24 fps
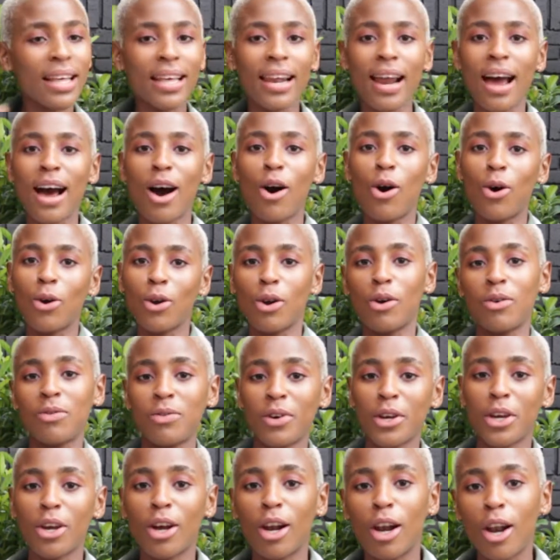that are all
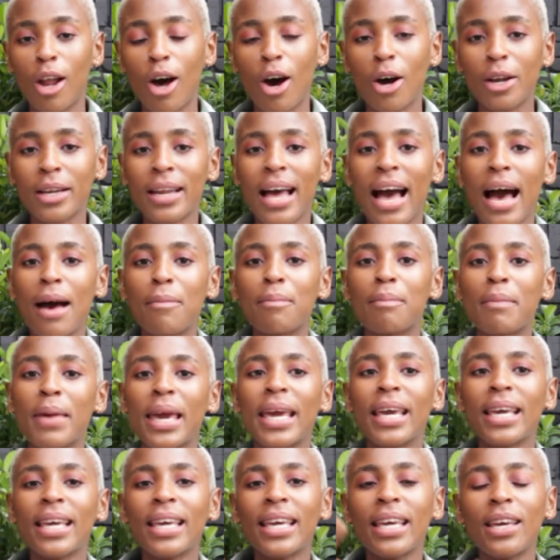over your lawn are
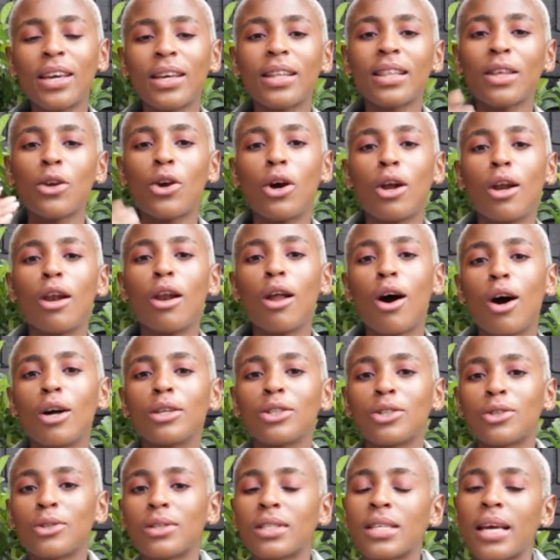making your
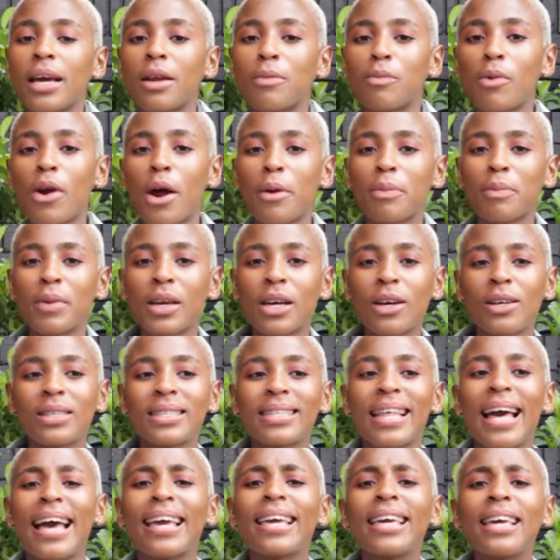lawn to turn brown because
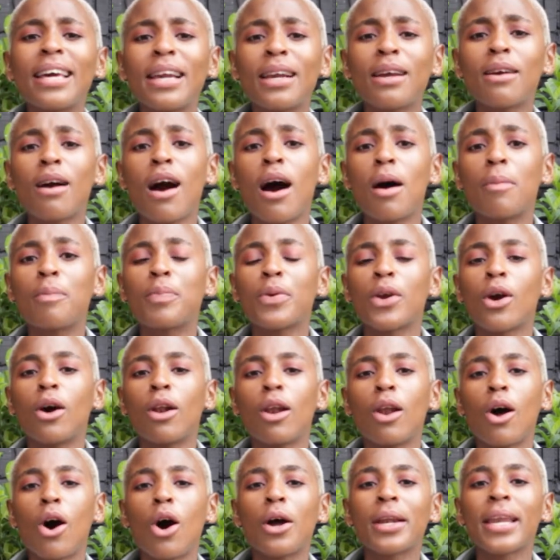they're eating up your
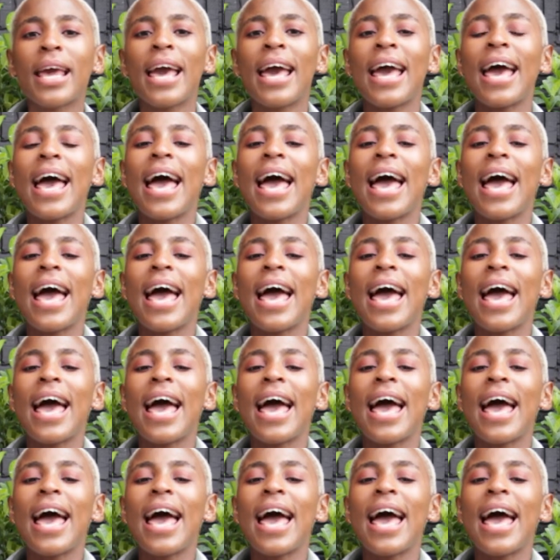lawn